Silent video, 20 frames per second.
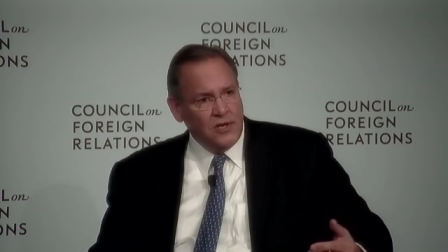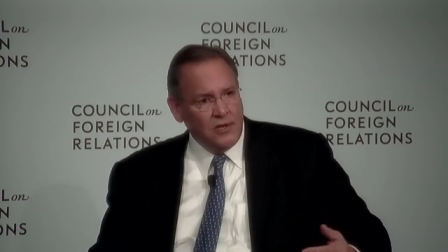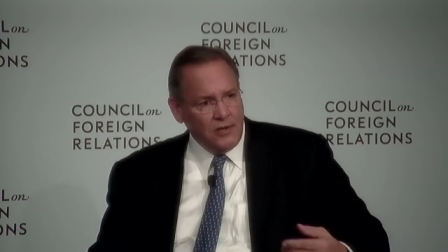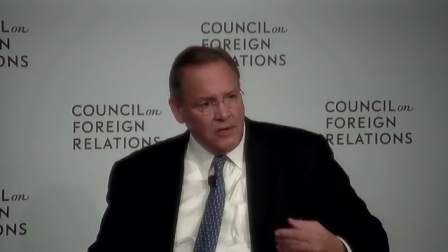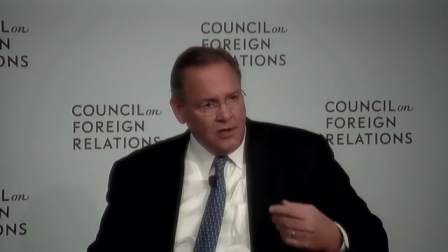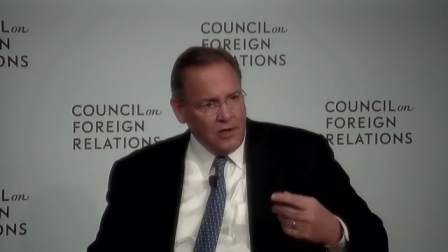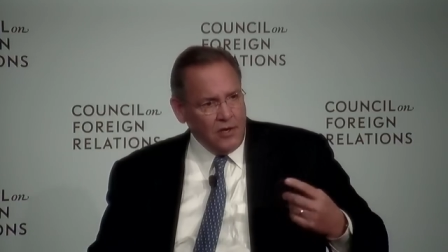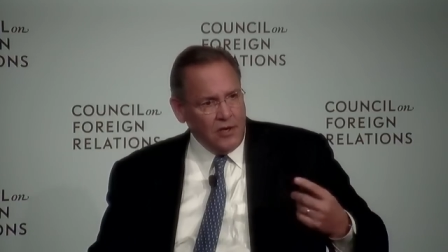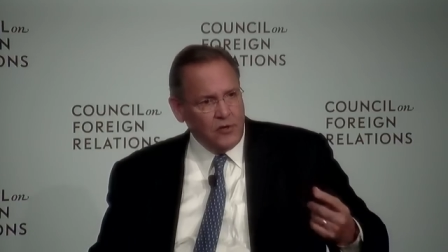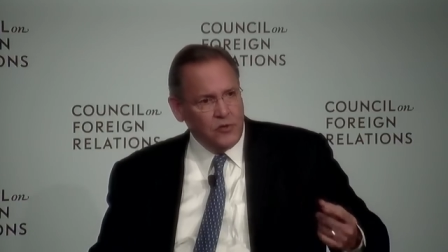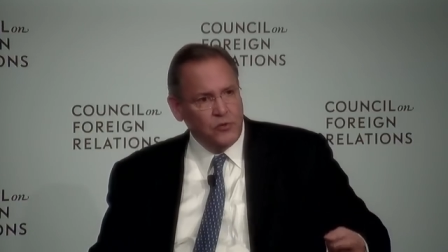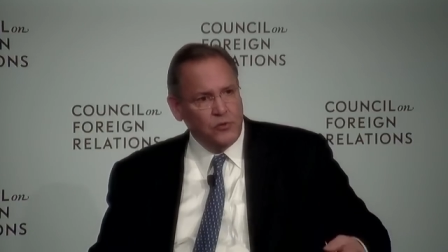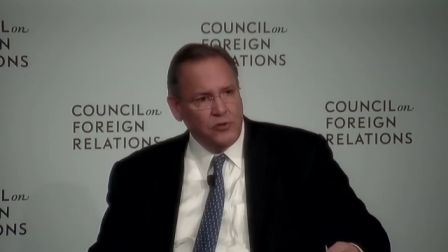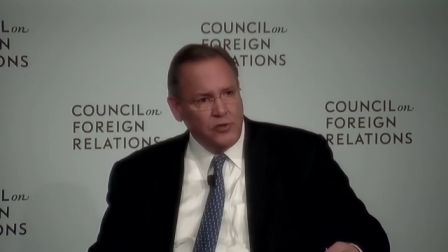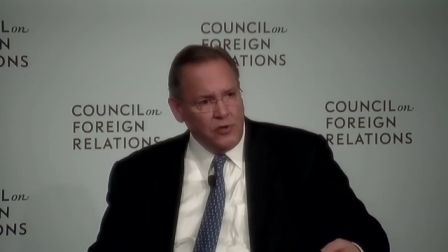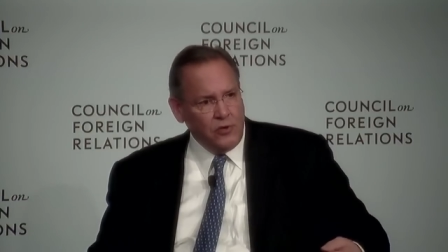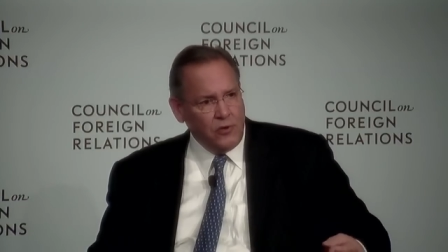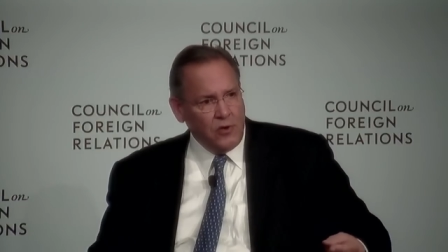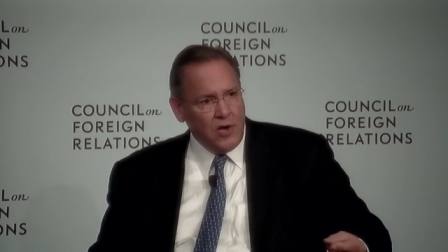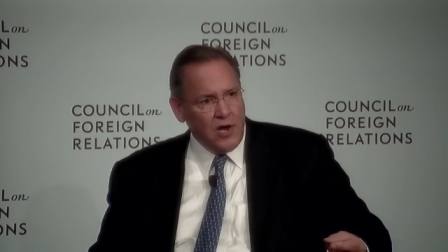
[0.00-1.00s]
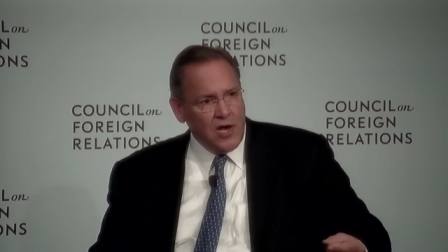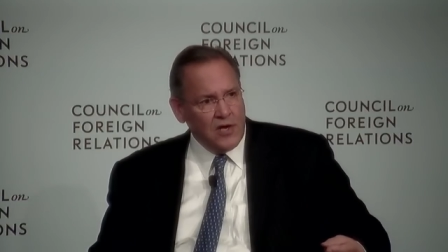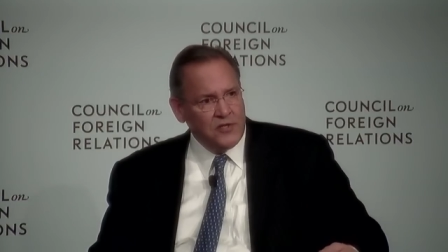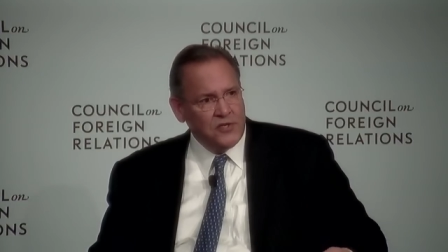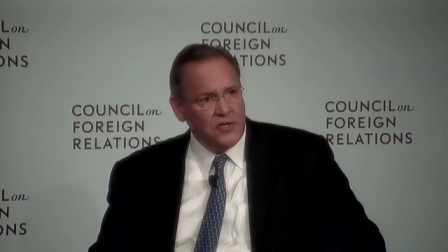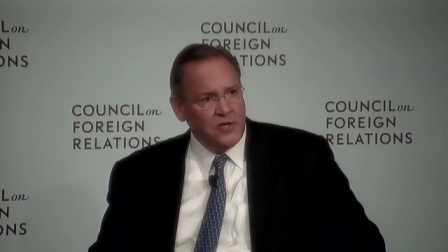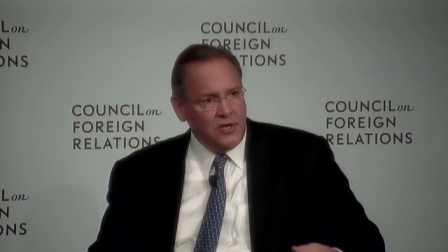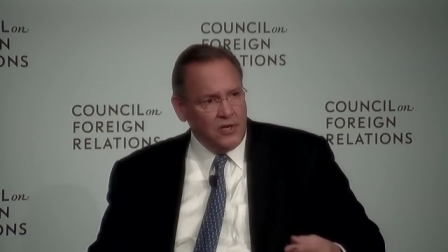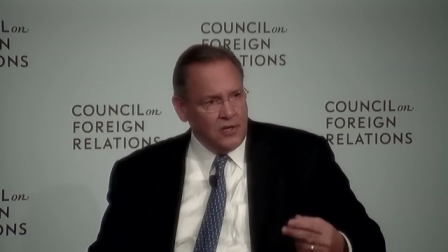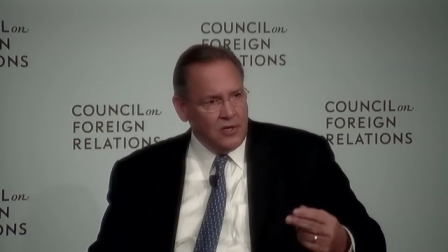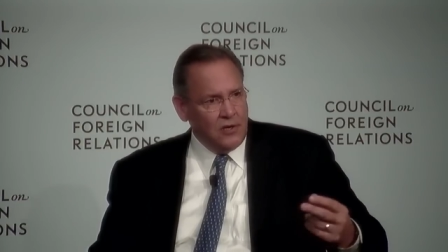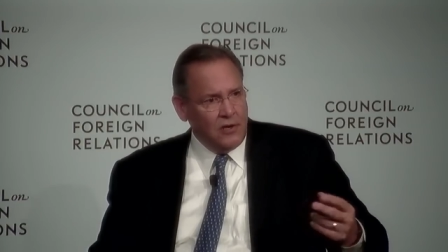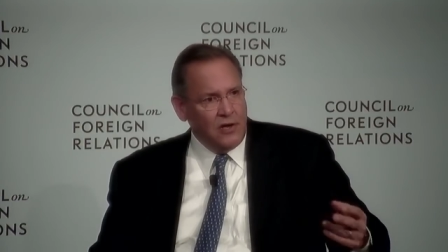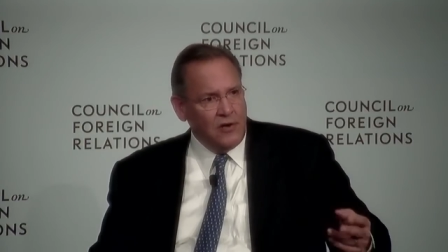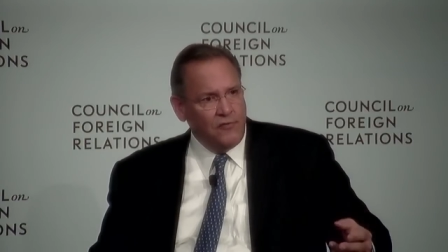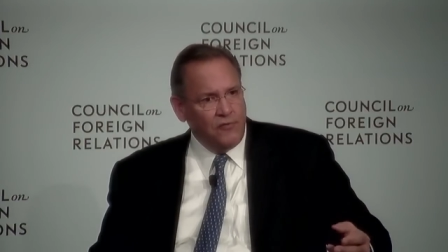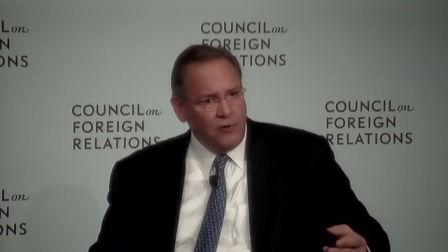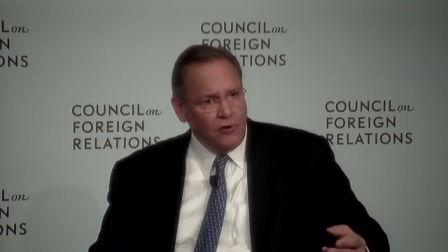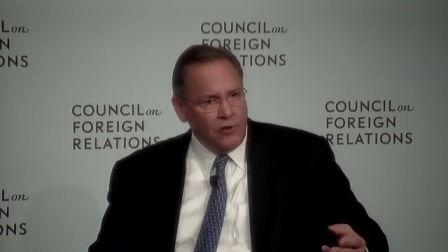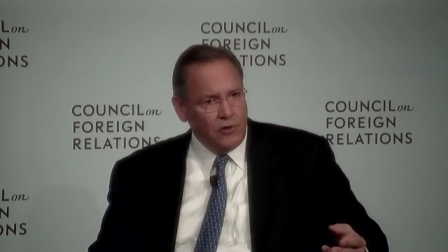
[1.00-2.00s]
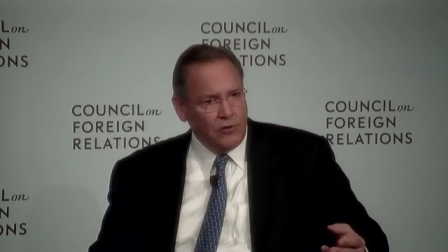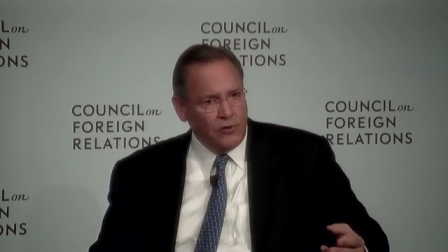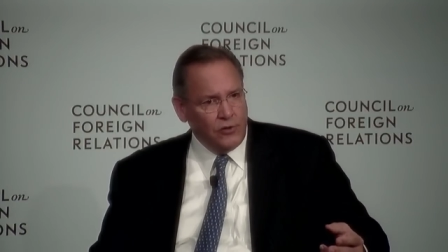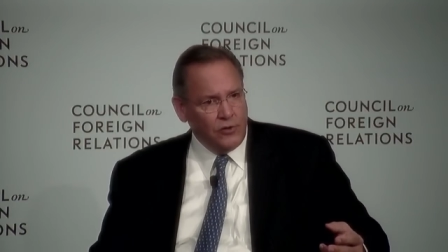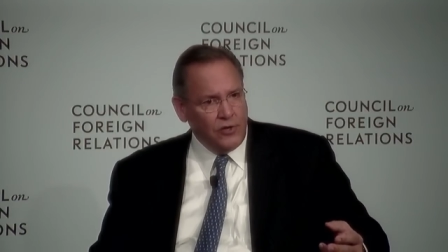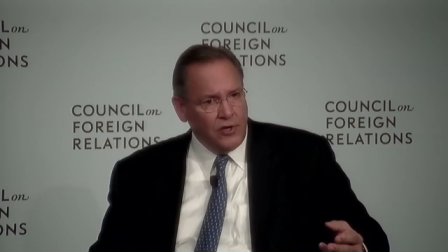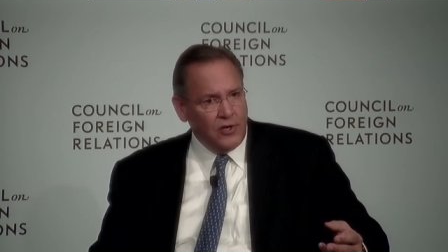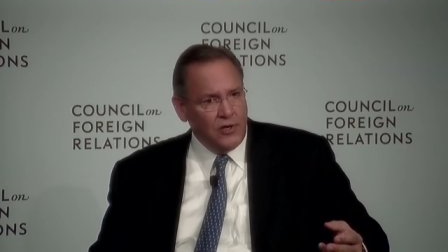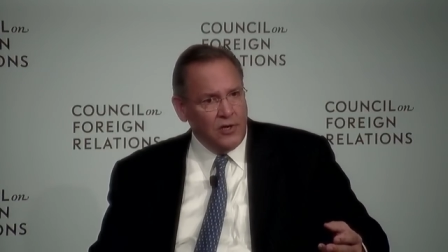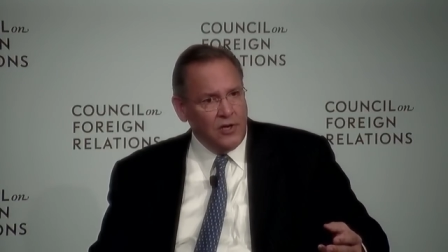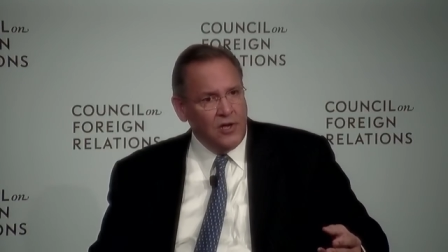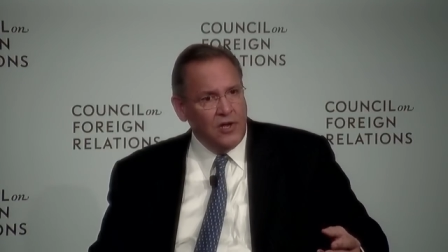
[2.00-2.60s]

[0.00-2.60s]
intellectual curiosity and lifelong learning,